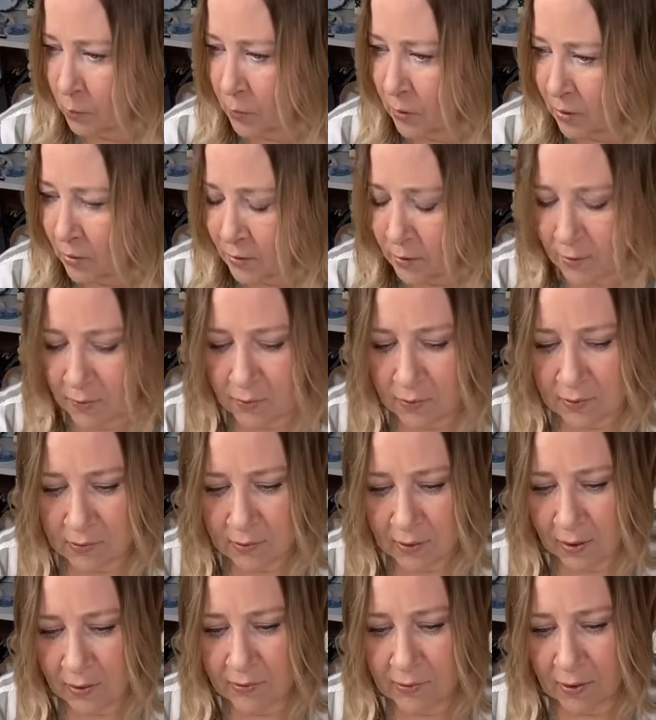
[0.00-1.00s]
But in this
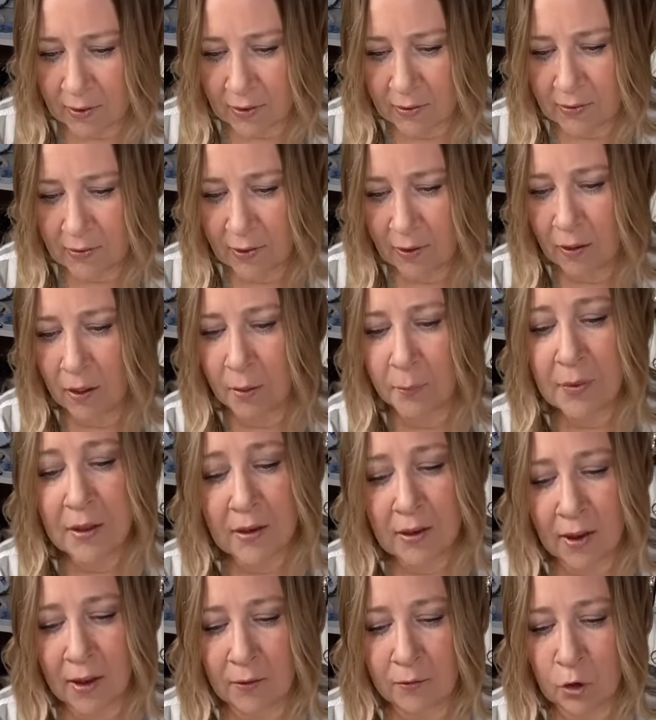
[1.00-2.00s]
case, I can tell I'm
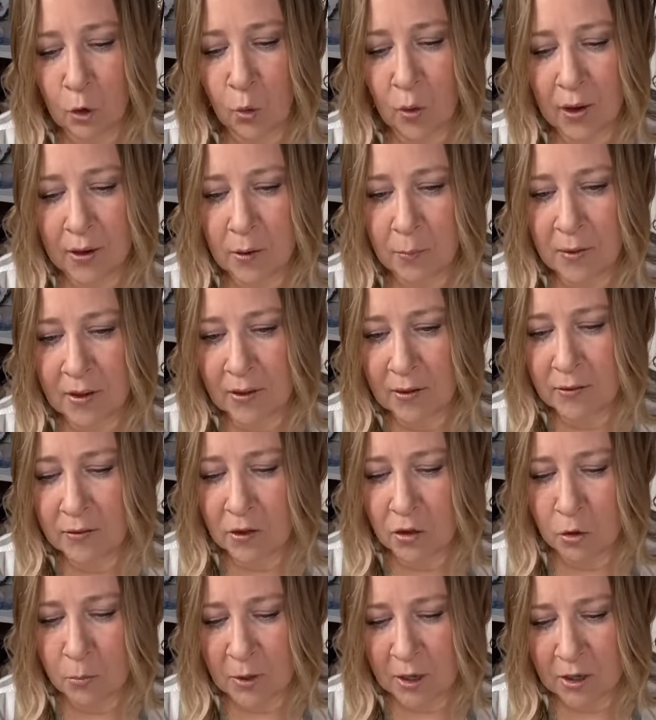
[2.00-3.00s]
going to have quite a bit
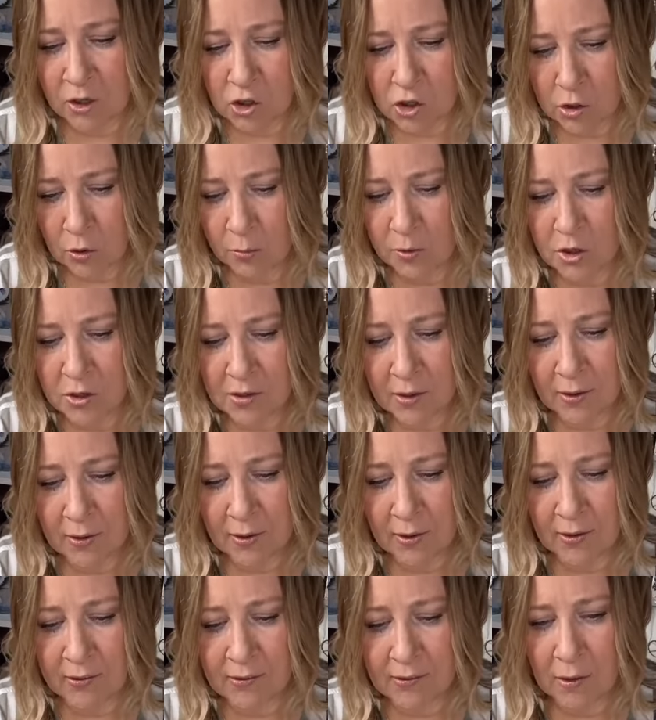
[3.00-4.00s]
too much, so I'm just going
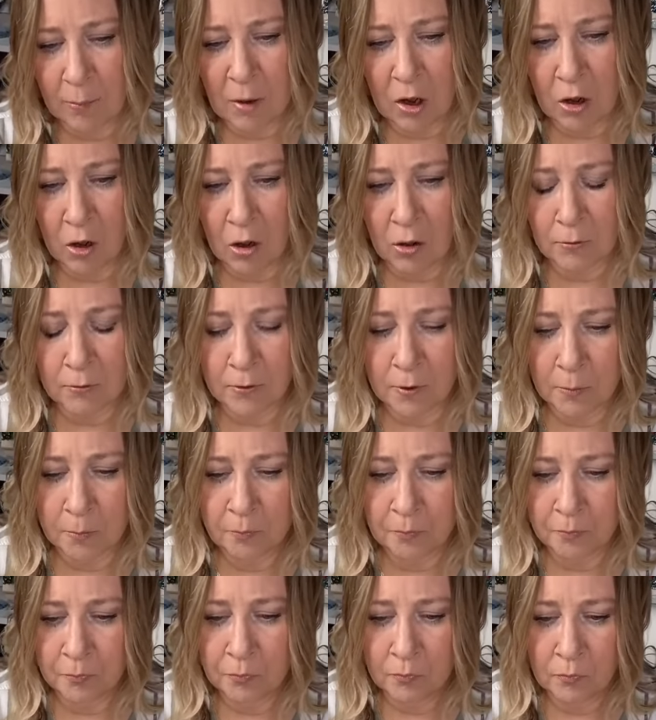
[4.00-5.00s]
to cut some off.
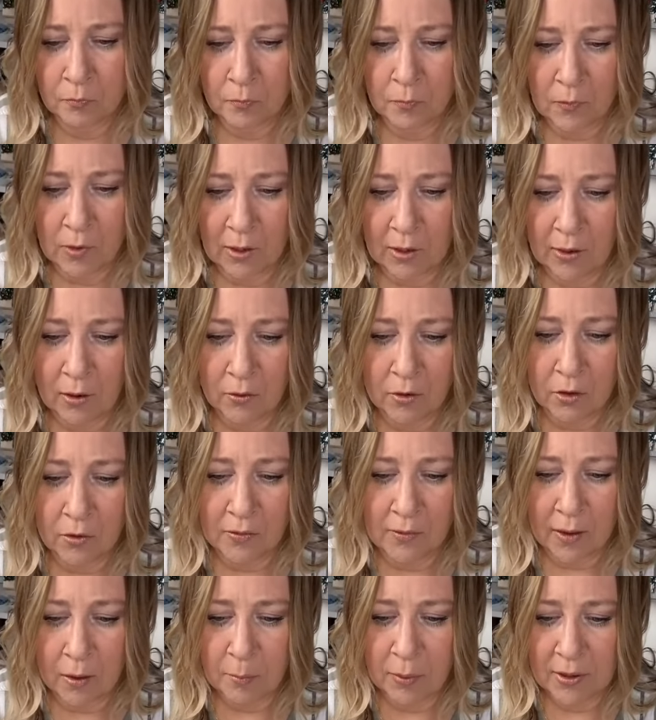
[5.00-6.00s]
And I'll
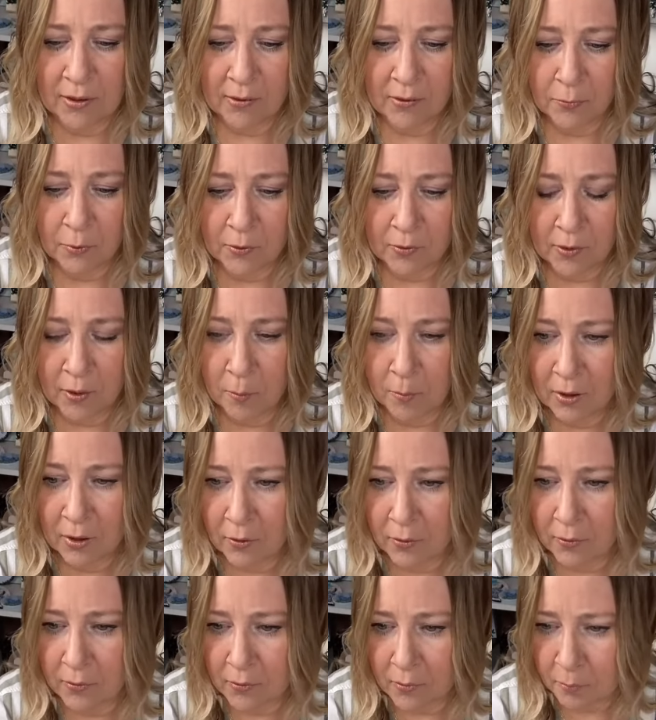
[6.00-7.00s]
use that piece for something
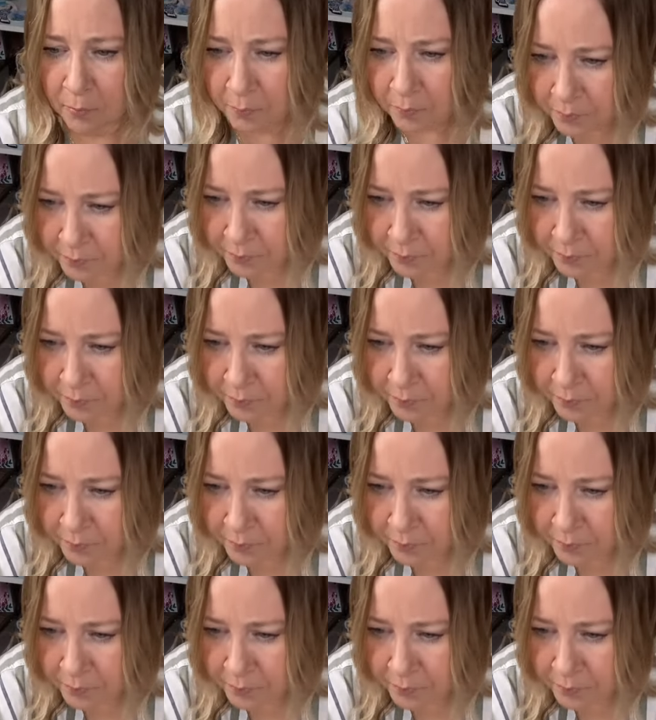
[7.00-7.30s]
else.